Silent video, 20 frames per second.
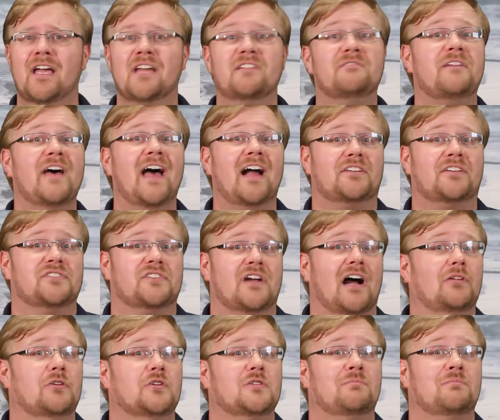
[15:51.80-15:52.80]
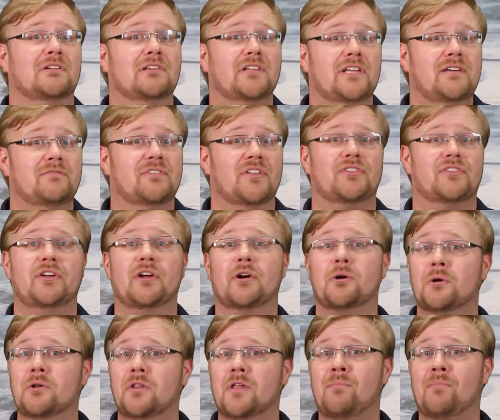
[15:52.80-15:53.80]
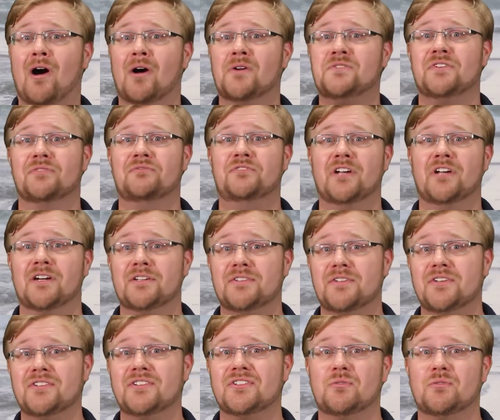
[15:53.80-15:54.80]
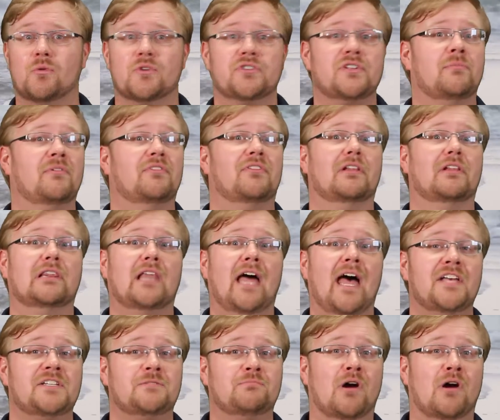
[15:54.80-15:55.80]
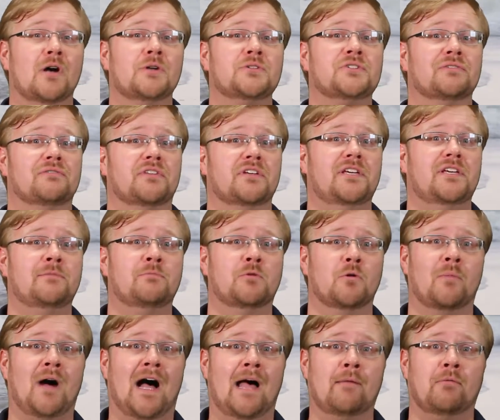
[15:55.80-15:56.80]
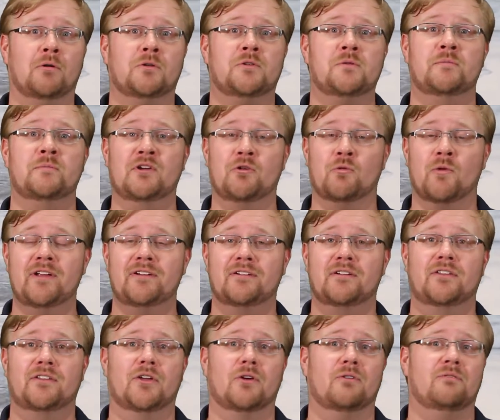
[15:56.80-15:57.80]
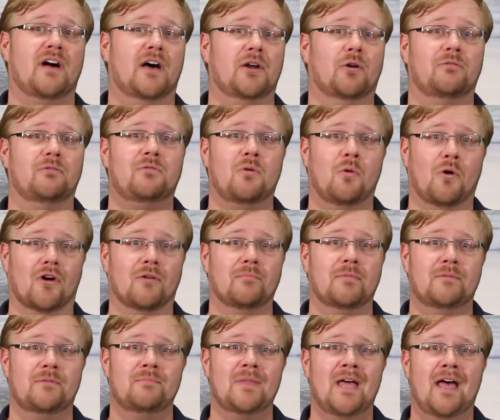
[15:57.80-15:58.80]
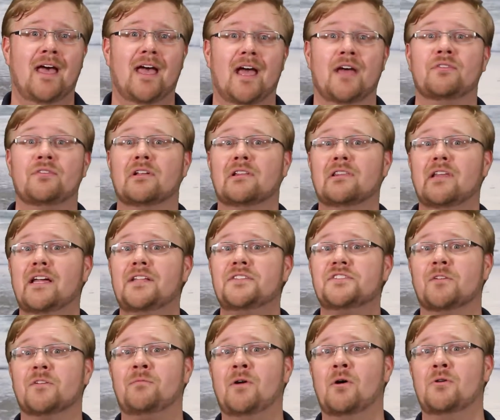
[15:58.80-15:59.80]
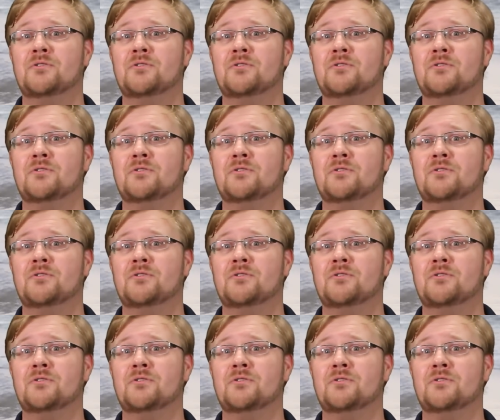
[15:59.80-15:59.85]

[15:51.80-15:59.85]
In fact, scholars believe that the early parts of Genesis were some of the last parts of the Hebrew Bible to be written in their final form, and the lens of